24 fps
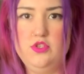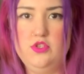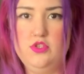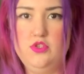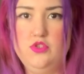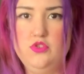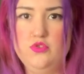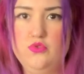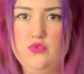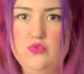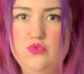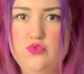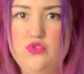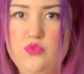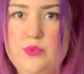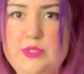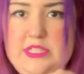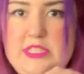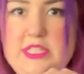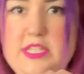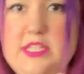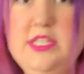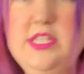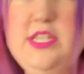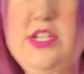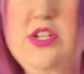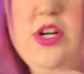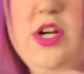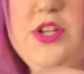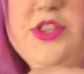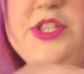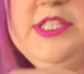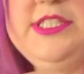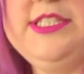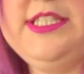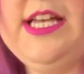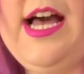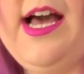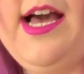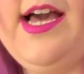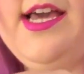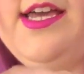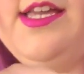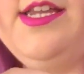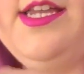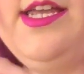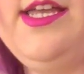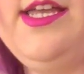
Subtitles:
you twist it here on the side